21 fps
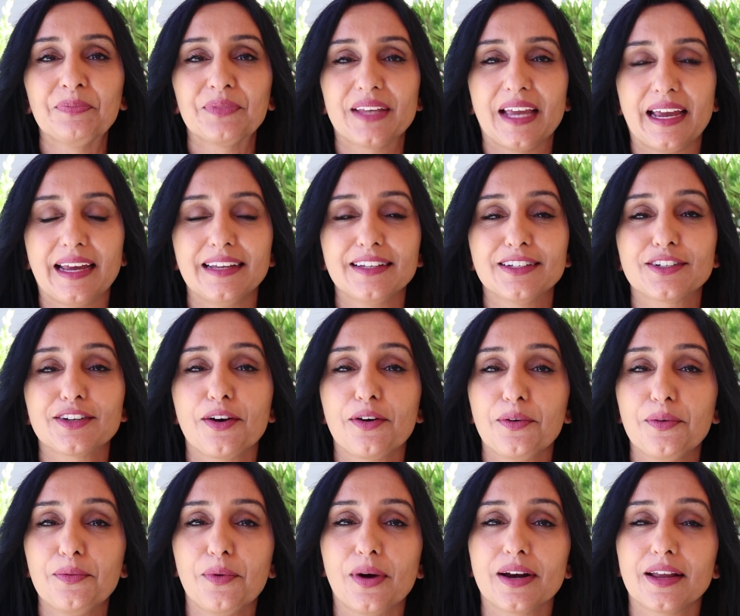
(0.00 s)
Okay,
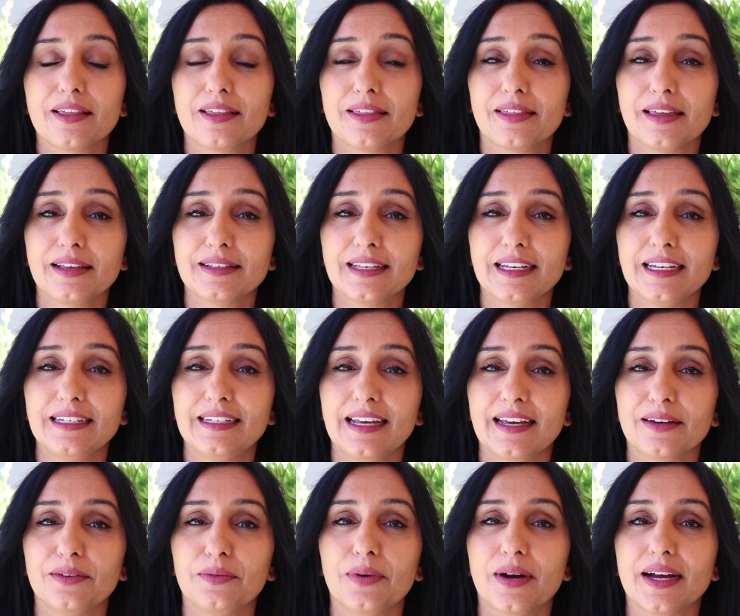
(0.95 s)
so one of the things he
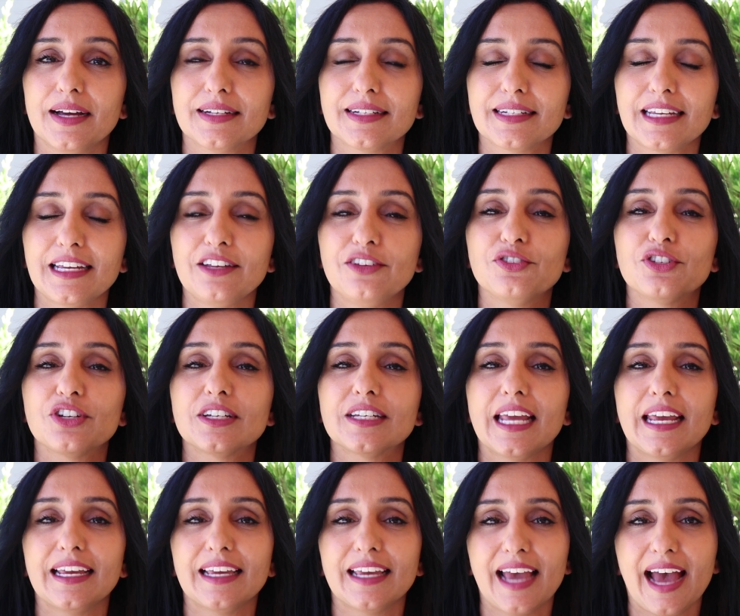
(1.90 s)
did was he used to
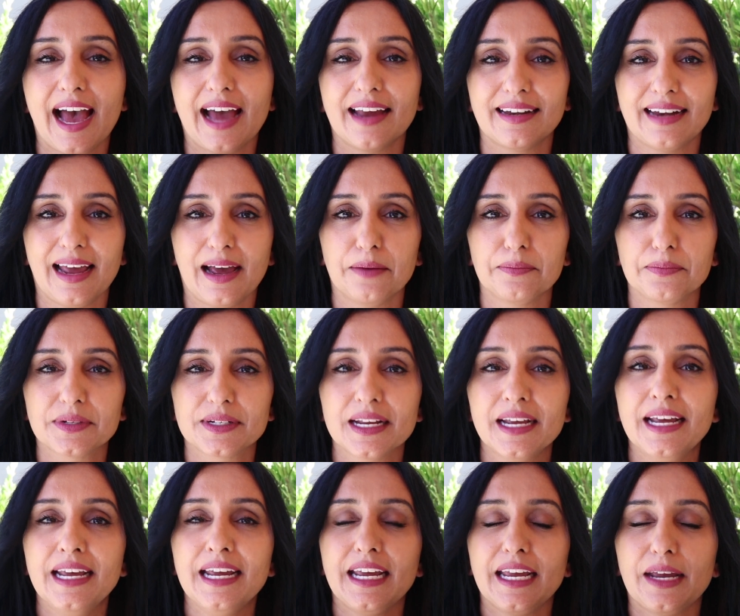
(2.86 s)
take cat naps.
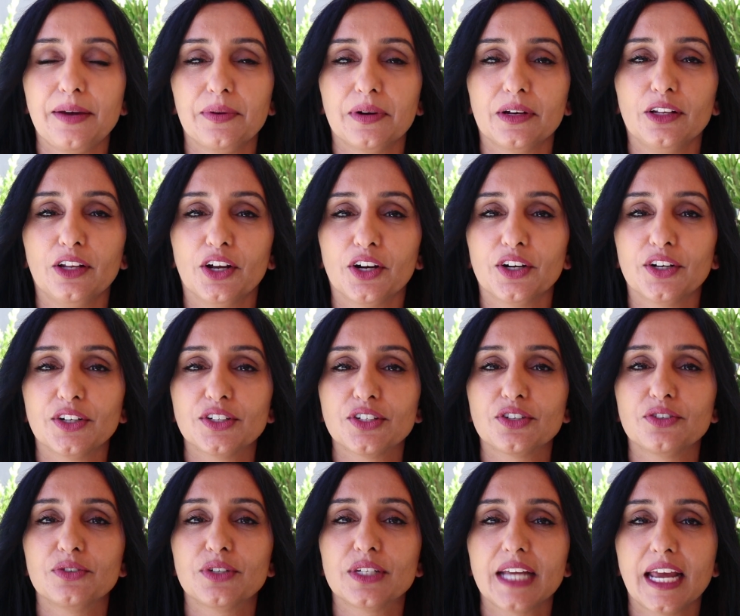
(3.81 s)
He would learn
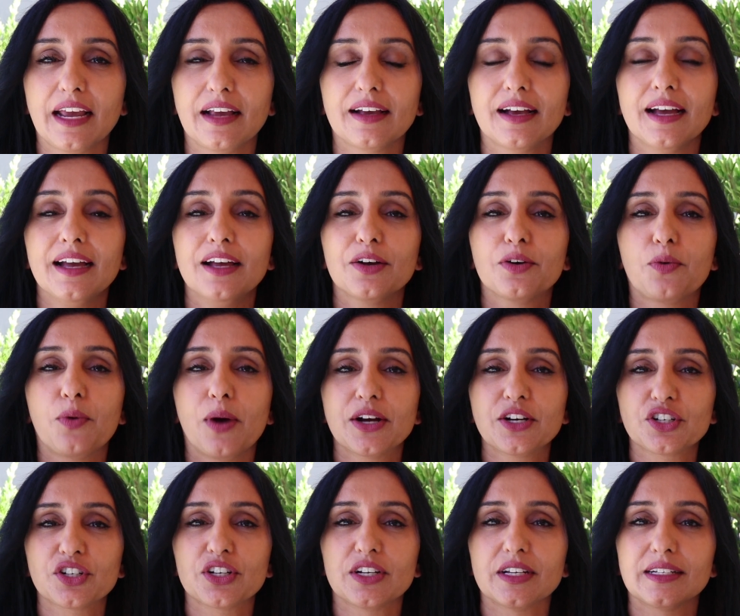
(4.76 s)
to take
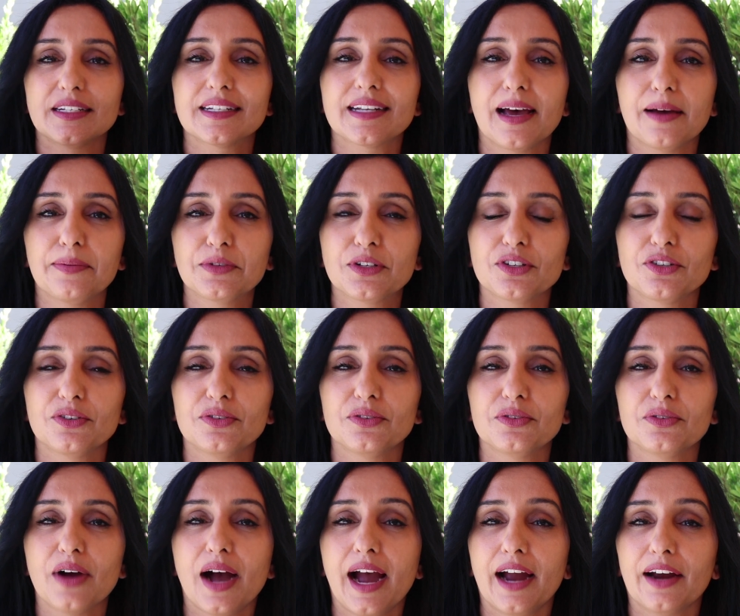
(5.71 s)
questions up
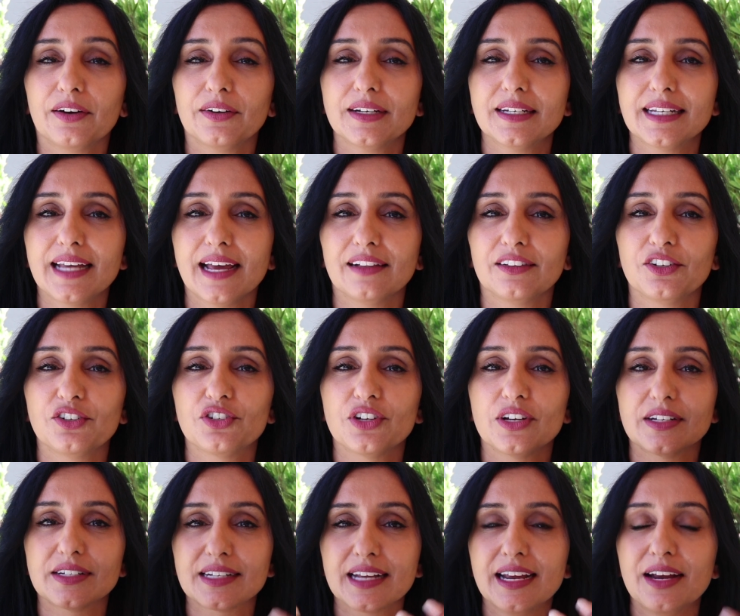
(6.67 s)
to higher
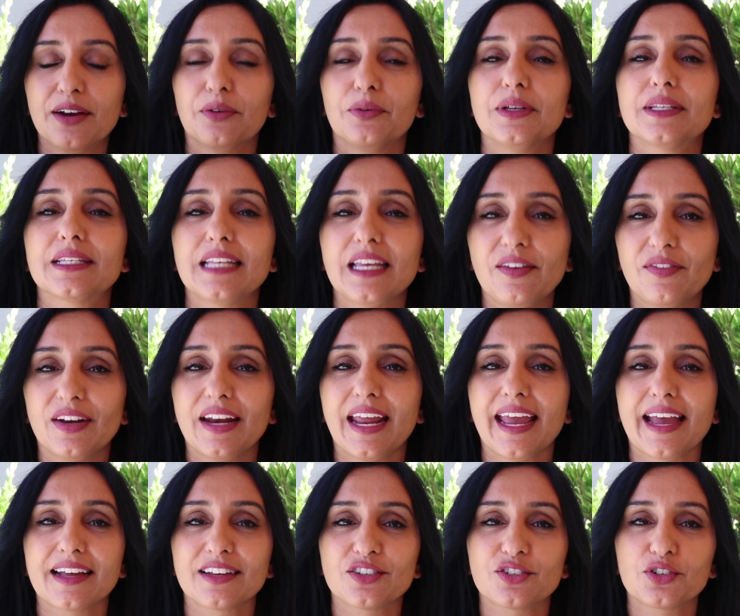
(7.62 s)
intelligence, receive an
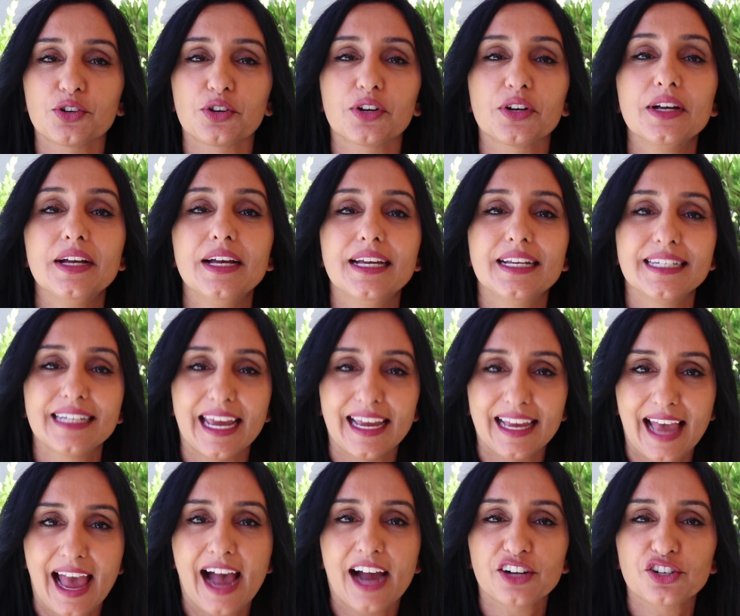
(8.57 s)
answer,
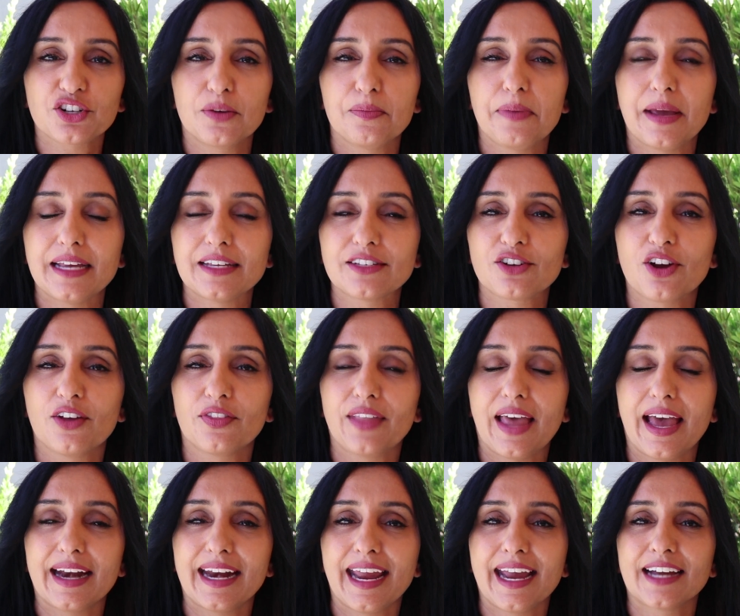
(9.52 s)
take action based on
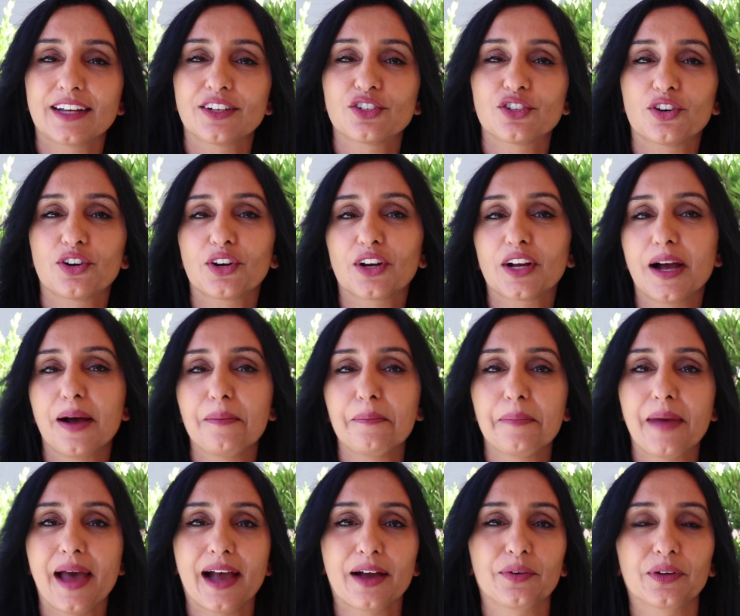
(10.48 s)
that answer,
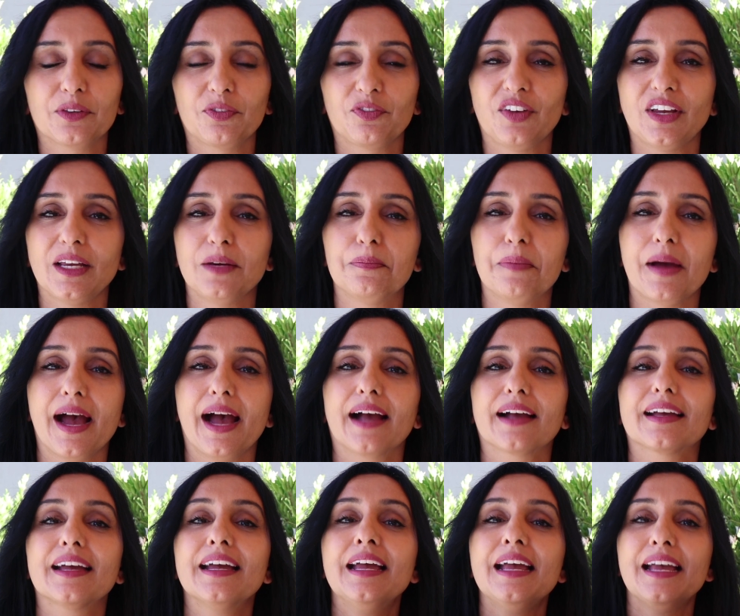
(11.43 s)
come back with
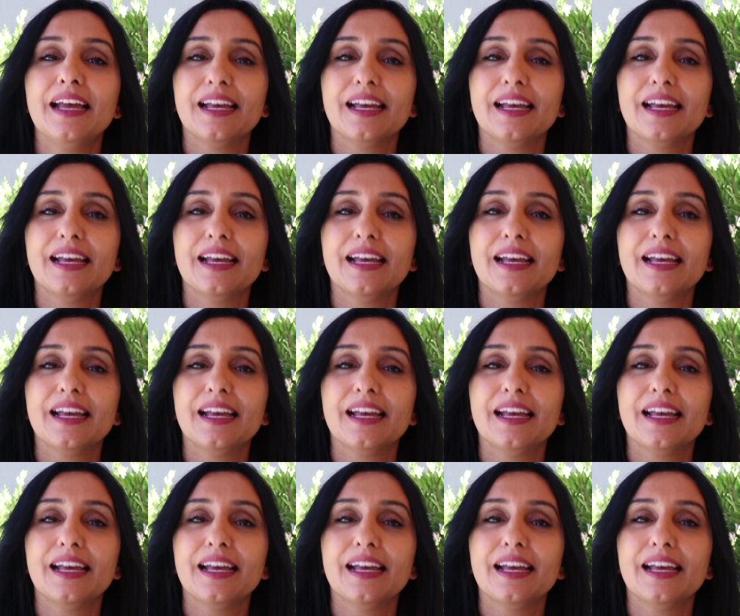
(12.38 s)
feedback,